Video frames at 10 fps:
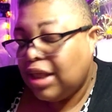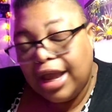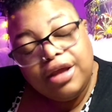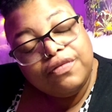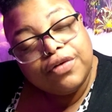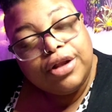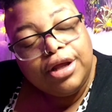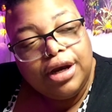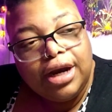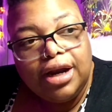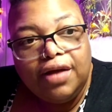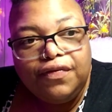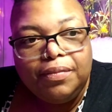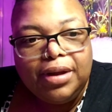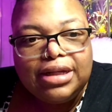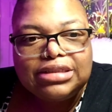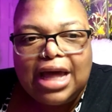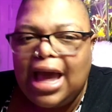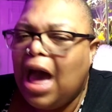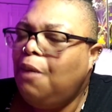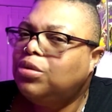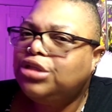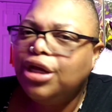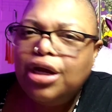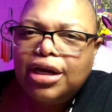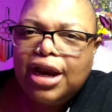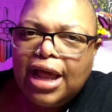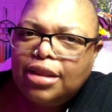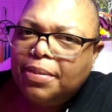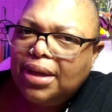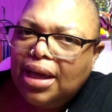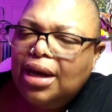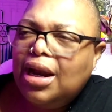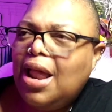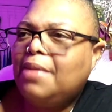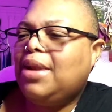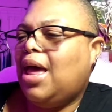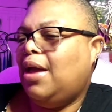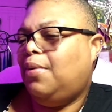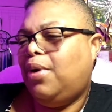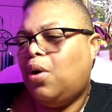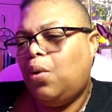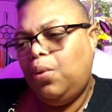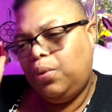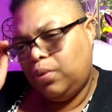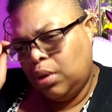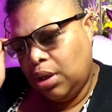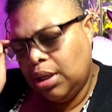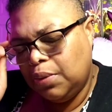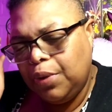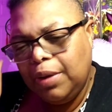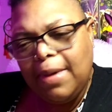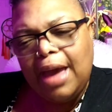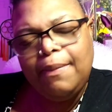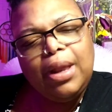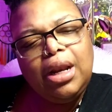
thank you for clearing that up for me, because, like, I was hearing that at the beginning, and I'm like, well, ooh, we might